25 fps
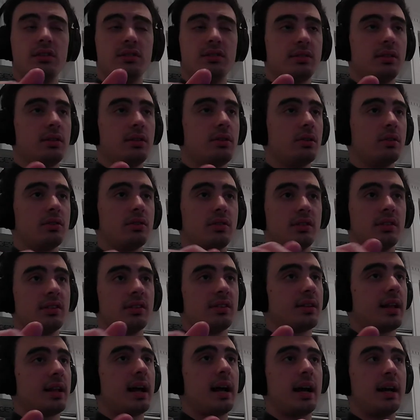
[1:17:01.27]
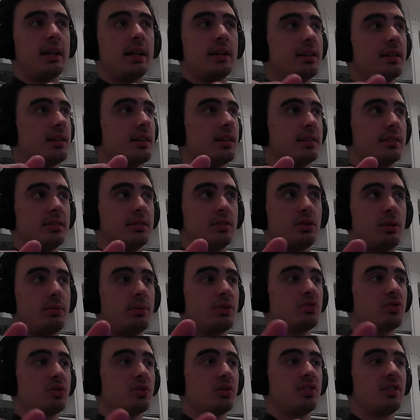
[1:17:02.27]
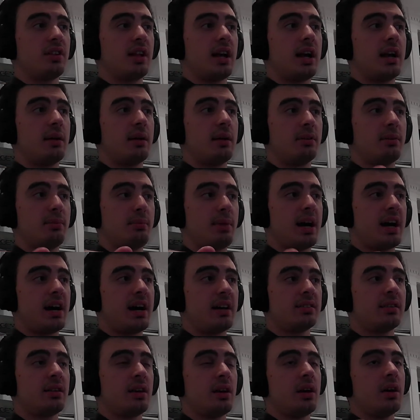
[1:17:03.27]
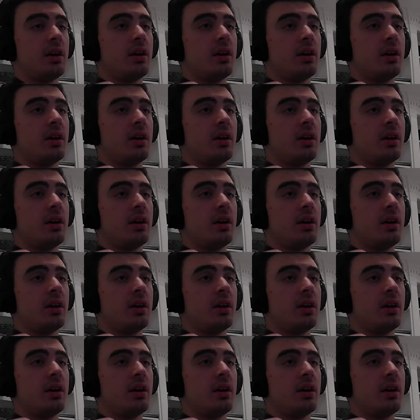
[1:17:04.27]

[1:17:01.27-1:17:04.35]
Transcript: He's loyal to this clan. He's done so much for this clan in the past.